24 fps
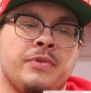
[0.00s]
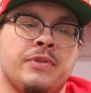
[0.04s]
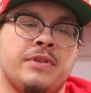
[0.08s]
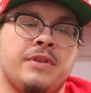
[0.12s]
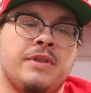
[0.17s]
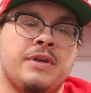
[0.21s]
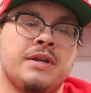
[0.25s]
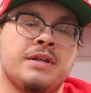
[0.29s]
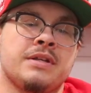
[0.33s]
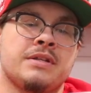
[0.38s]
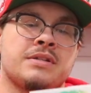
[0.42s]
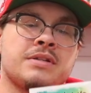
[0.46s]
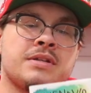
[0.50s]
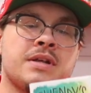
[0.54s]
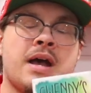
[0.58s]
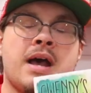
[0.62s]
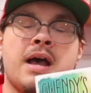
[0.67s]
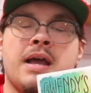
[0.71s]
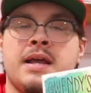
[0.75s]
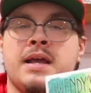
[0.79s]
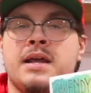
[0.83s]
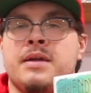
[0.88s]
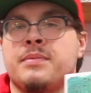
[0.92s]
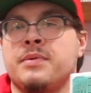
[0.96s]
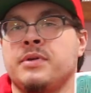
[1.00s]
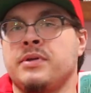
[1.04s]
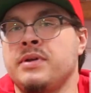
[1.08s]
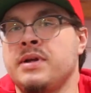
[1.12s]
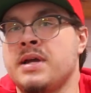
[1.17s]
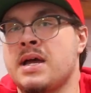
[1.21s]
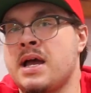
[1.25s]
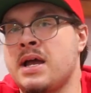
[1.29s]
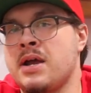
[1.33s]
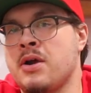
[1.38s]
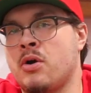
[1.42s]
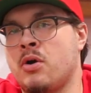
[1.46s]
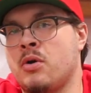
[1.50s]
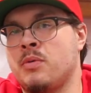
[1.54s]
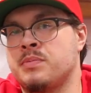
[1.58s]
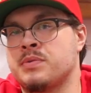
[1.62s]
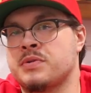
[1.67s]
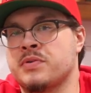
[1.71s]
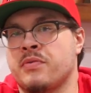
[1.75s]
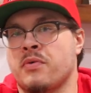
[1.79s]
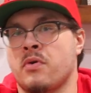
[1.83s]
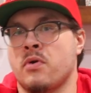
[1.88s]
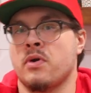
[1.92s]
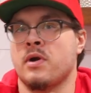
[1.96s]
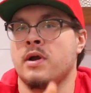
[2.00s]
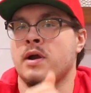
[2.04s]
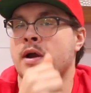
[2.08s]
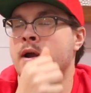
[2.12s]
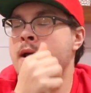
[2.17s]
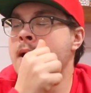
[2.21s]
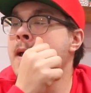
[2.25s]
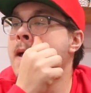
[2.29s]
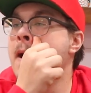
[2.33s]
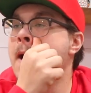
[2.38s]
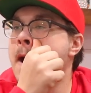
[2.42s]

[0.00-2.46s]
This I had really high hopes for.